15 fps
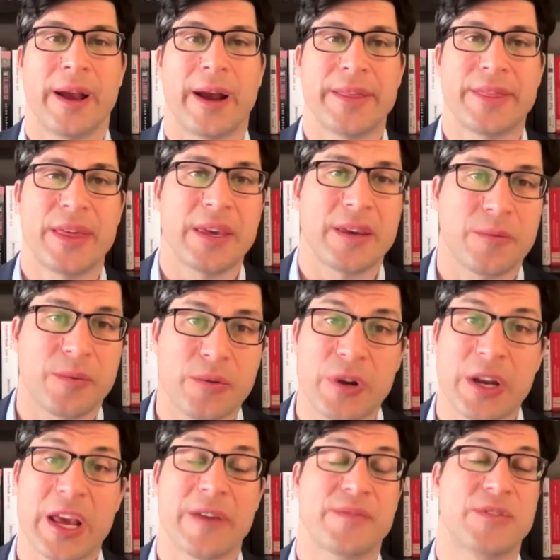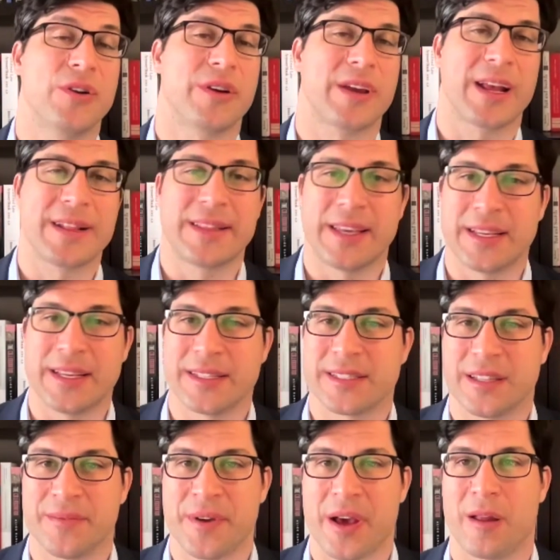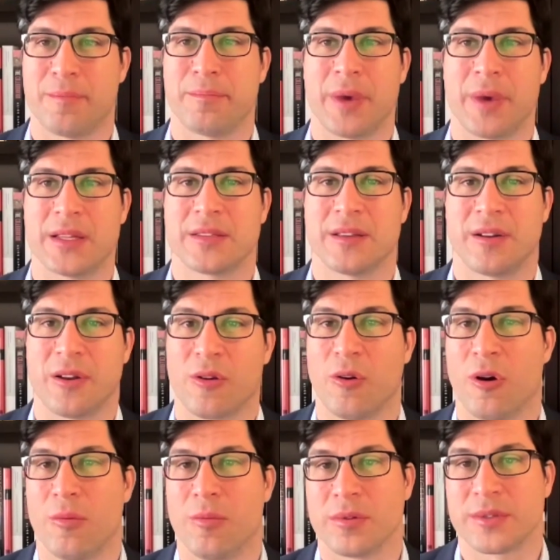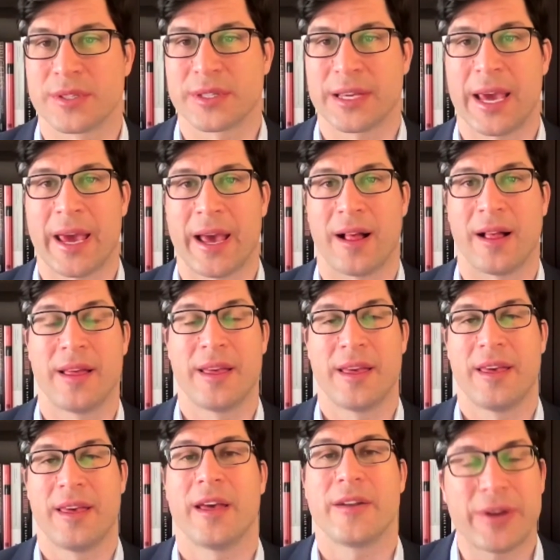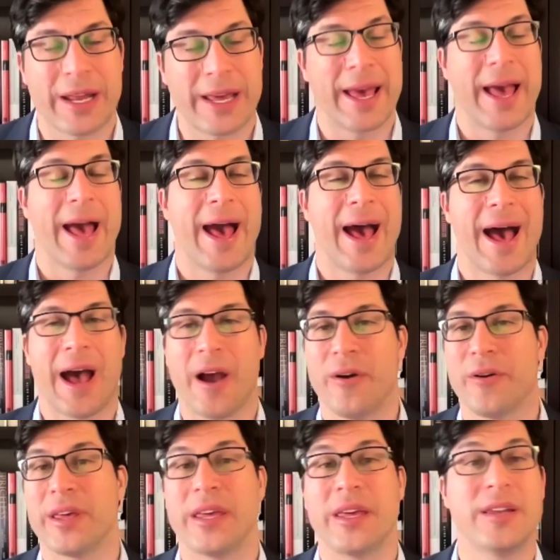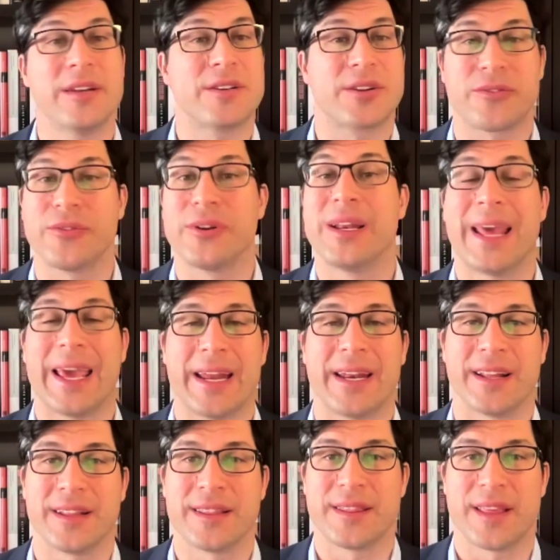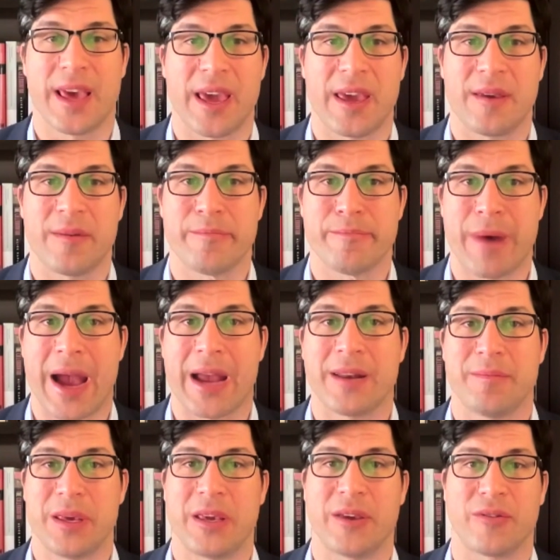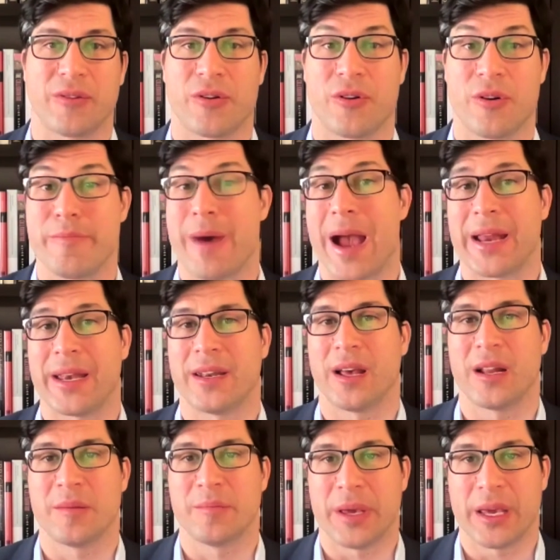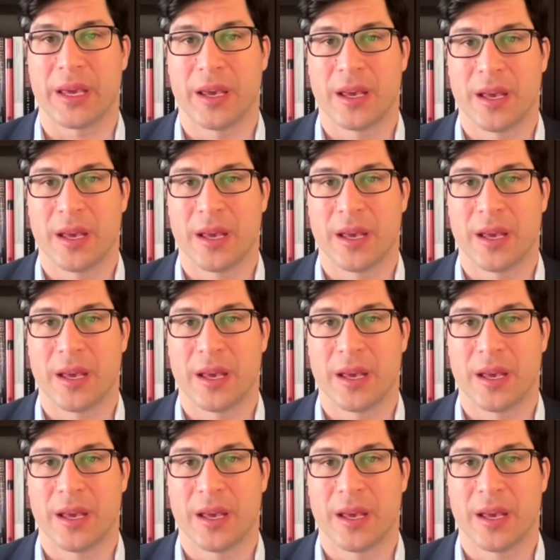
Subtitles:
I think we really have to look at these developments on the global scale and really how interrelated they might be or might not be.